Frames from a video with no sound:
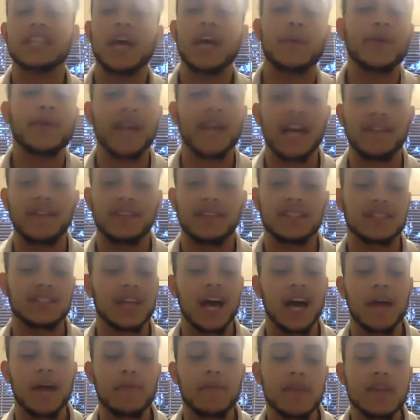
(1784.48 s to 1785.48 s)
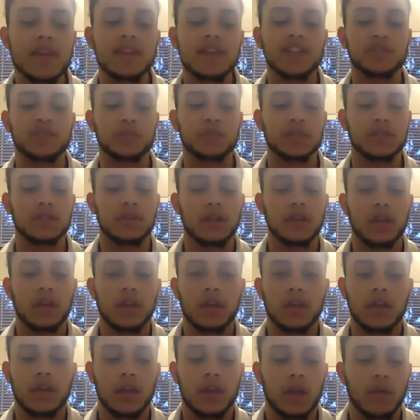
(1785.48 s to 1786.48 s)
have is time management.
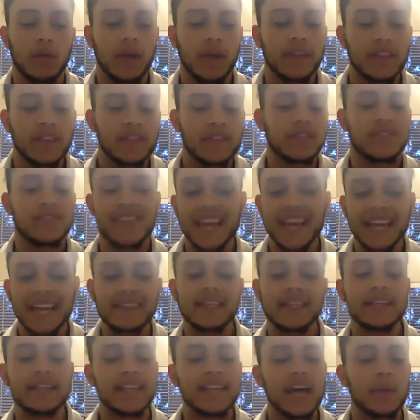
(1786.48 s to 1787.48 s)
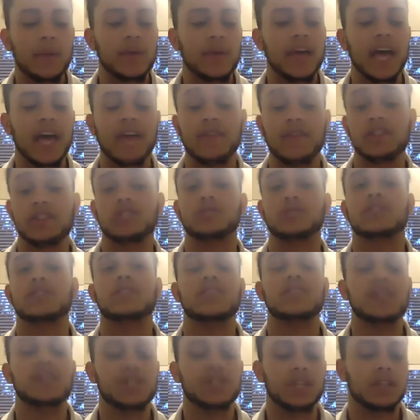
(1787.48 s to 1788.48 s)
Right? The second thing that we have is
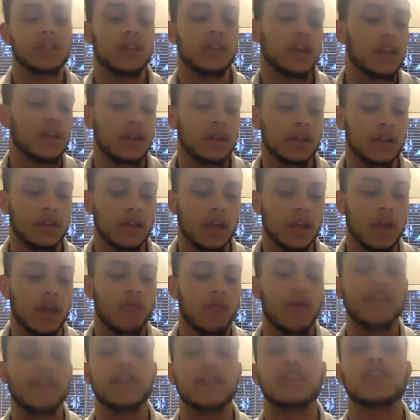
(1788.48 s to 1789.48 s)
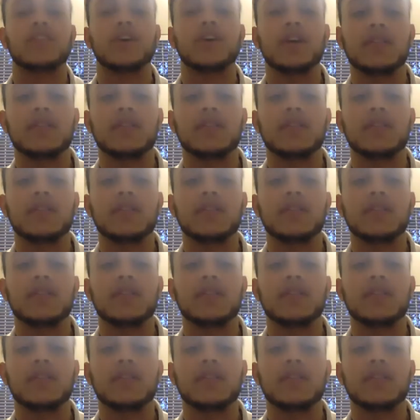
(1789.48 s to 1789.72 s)
strategic thinking. Right? The third thing